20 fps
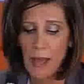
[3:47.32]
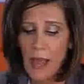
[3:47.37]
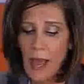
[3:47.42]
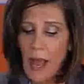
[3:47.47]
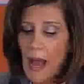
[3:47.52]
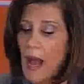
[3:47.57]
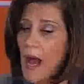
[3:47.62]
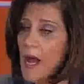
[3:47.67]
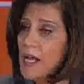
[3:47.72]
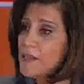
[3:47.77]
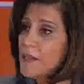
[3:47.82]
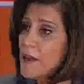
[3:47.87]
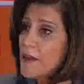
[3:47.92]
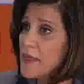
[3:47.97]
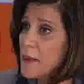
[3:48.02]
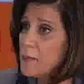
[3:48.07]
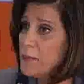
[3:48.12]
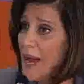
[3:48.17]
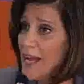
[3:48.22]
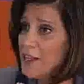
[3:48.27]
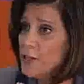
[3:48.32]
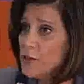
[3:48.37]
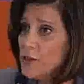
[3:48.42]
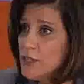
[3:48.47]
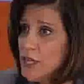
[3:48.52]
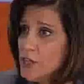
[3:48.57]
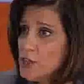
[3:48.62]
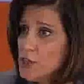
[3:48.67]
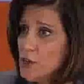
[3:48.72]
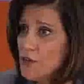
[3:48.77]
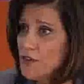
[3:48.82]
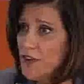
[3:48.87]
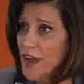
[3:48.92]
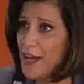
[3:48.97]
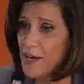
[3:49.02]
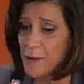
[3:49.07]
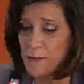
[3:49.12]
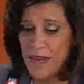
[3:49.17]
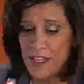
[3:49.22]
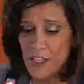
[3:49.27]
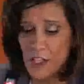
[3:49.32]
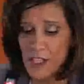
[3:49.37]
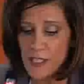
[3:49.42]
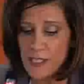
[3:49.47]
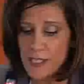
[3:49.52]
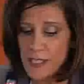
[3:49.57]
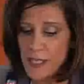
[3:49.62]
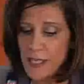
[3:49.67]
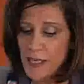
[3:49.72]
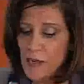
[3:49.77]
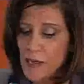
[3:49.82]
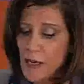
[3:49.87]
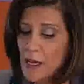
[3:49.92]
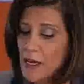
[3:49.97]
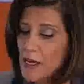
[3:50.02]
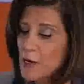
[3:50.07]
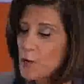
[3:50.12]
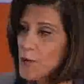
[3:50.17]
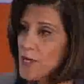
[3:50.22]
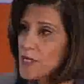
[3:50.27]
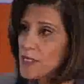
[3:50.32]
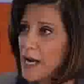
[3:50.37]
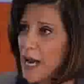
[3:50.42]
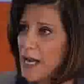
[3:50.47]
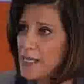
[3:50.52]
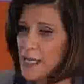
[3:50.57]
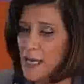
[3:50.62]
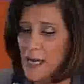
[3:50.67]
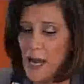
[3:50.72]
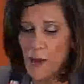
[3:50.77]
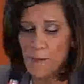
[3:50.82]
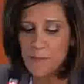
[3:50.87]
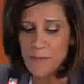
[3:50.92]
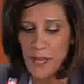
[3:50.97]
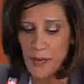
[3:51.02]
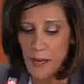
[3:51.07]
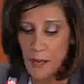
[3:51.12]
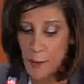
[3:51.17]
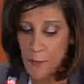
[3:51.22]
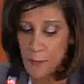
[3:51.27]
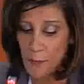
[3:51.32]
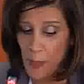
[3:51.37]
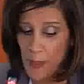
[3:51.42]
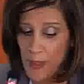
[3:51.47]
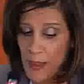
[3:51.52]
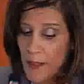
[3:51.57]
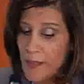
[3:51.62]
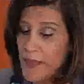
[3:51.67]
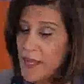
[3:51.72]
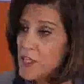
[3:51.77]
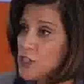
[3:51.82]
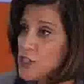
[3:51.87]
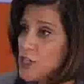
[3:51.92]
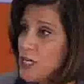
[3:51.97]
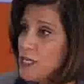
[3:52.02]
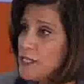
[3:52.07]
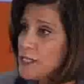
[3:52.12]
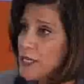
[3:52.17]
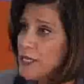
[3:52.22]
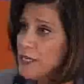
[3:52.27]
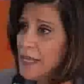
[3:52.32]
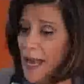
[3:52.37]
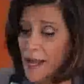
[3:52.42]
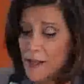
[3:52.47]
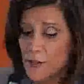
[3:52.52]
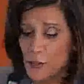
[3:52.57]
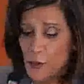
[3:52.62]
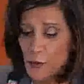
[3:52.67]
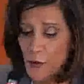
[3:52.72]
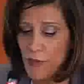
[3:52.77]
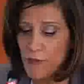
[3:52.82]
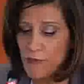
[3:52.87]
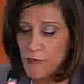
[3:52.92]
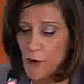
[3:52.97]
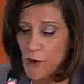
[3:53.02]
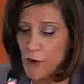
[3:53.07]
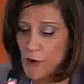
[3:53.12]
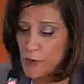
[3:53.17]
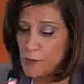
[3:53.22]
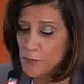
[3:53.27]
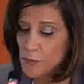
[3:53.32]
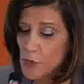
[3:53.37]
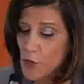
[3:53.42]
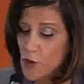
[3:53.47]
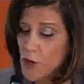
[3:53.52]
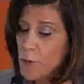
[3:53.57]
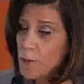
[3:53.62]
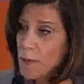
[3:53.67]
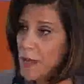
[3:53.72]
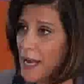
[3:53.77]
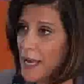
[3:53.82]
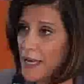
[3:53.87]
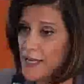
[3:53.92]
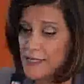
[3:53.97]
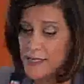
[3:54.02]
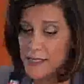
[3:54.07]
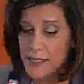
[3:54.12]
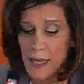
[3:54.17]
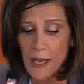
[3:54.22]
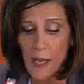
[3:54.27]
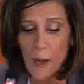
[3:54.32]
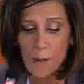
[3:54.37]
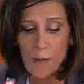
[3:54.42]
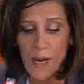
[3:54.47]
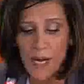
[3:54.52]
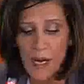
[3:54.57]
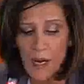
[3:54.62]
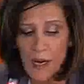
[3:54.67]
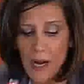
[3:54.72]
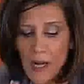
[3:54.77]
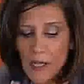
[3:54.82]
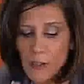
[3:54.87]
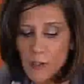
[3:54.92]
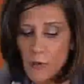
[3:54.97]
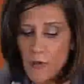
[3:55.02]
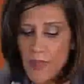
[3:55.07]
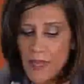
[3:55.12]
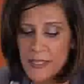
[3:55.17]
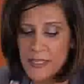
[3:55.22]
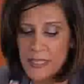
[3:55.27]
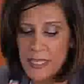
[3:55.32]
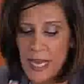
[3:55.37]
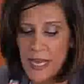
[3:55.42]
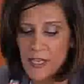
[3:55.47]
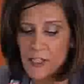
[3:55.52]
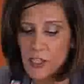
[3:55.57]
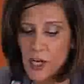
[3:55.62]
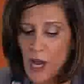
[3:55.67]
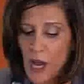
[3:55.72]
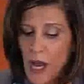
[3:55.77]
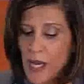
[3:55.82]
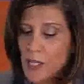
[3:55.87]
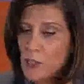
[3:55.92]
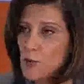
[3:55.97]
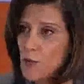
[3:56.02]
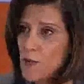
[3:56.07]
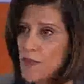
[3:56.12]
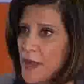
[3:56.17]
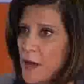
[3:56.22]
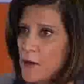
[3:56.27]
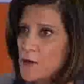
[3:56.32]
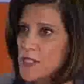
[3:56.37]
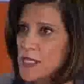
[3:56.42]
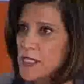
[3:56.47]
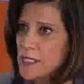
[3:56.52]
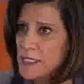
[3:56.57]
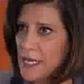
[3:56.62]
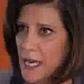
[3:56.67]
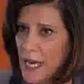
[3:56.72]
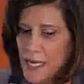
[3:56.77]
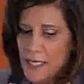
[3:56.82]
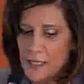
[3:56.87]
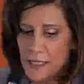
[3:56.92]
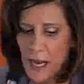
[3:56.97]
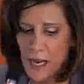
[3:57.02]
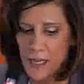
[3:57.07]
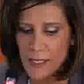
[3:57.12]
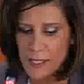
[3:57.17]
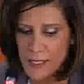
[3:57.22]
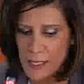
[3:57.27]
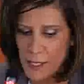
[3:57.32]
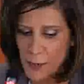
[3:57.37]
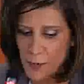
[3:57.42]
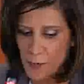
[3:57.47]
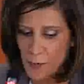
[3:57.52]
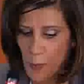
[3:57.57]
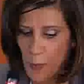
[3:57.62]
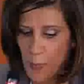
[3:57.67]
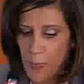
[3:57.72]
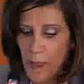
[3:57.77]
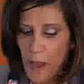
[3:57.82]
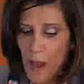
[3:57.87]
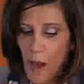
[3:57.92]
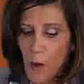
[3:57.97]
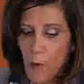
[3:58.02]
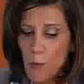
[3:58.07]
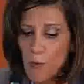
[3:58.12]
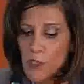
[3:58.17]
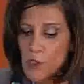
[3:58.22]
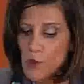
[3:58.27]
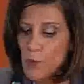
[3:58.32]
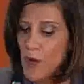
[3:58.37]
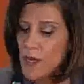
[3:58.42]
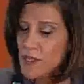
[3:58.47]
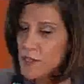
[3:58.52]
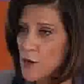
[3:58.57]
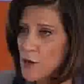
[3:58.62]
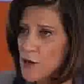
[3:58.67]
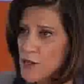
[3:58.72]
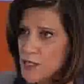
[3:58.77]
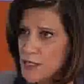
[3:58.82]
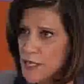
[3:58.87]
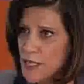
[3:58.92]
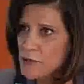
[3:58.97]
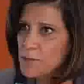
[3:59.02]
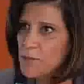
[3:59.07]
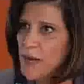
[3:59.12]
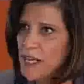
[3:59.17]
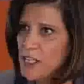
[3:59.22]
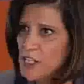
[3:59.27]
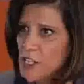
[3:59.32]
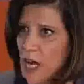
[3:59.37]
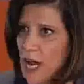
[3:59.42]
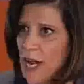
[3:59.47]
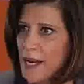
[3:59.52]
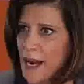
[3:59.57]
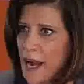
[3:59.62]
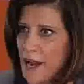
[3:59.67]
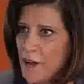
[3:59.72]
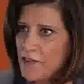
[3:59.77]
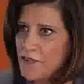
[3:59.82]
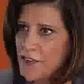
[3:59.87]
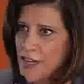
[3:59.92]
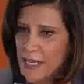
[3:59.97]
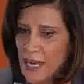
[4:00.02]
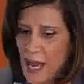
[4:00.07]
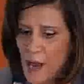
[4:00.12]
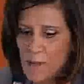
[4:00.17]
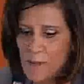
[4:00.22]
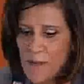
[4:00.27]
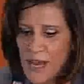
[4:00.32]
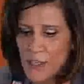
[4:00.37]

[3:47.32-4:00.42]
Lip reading: Under the patronage of Her Majesty Queen Rania Al Abdullah, the Children and Youth Forum took place parallel to the CHI 2008 IC, which was hosted by JRF in Amman,